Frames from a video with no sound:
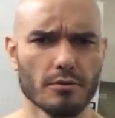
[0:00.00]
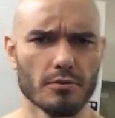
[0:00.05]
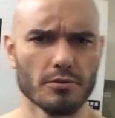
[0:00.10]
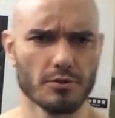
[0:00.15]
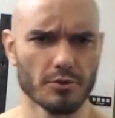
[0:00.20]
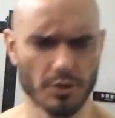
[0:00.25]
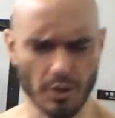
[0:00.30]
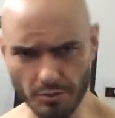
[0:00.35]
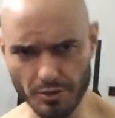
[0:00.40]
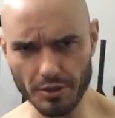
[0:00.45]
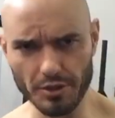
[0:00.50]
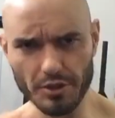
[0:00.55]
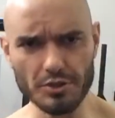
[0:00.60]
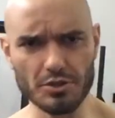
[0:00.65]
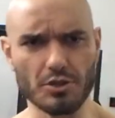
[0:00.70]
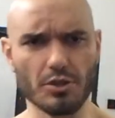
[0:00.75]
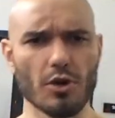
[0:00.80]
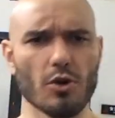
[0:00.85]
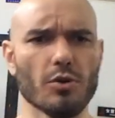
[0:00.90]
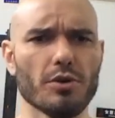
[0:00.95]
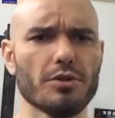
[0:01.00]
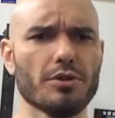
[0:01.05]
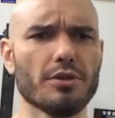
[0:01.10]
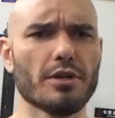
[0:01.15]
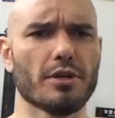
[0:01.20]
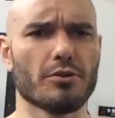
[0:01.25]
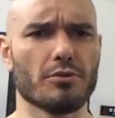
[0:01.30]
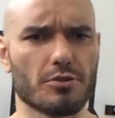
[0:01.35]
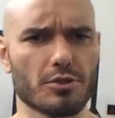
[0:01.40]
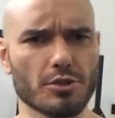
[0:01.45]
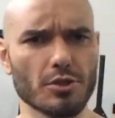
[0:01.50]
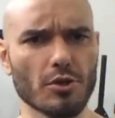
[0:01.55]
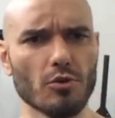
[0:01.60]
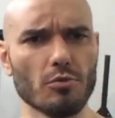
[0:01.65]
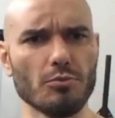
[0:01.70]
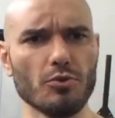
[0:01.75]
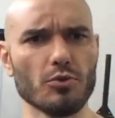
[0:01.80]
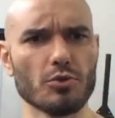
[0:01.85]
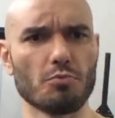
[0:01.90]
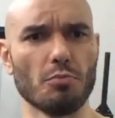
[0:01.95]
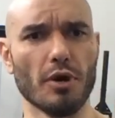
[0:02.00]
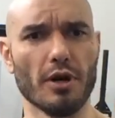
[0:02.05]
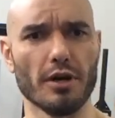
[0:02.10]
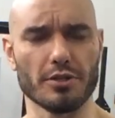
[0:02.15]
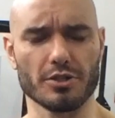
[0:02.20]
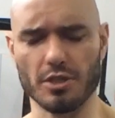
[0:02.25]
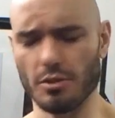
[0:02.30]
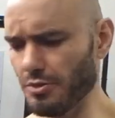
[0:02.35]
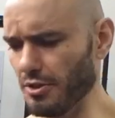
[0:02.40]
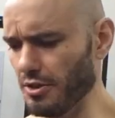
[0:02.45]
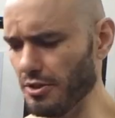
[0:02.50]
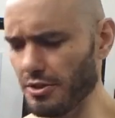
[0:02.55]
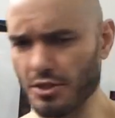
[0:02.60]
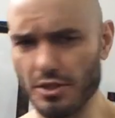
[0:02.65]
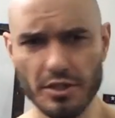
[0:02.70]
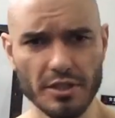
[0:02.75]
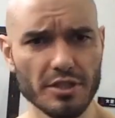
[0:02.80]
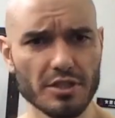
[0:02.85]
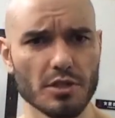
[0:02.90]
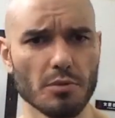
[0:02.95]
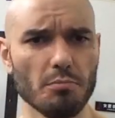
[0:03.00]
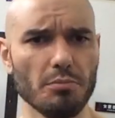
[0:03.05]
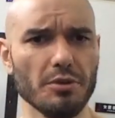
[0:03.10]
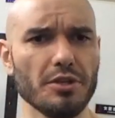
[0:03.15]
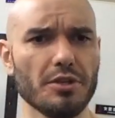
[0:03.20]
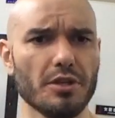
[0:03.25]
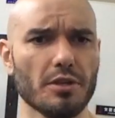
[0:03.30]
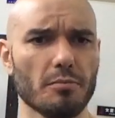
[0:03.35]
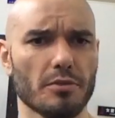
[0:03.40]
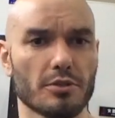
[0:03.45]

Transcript: Somebody needs to go in there and show him who's boss. Somebody needs to beat him.